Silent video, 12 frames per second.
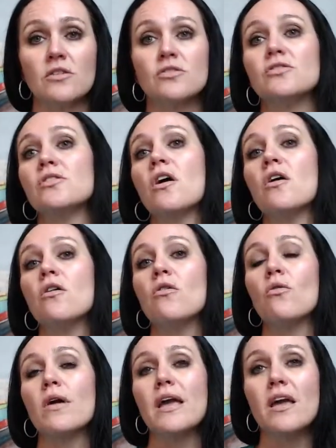
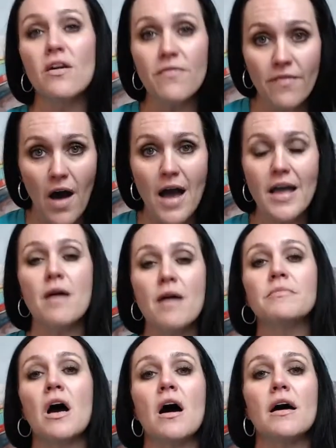So if I
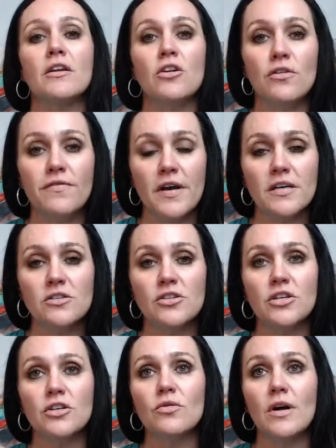am not a new face
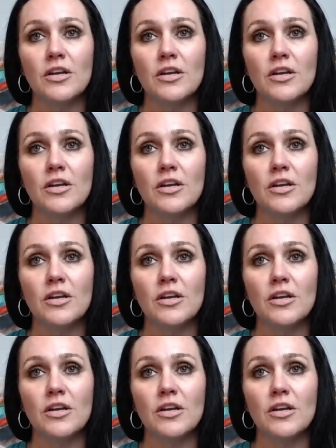to you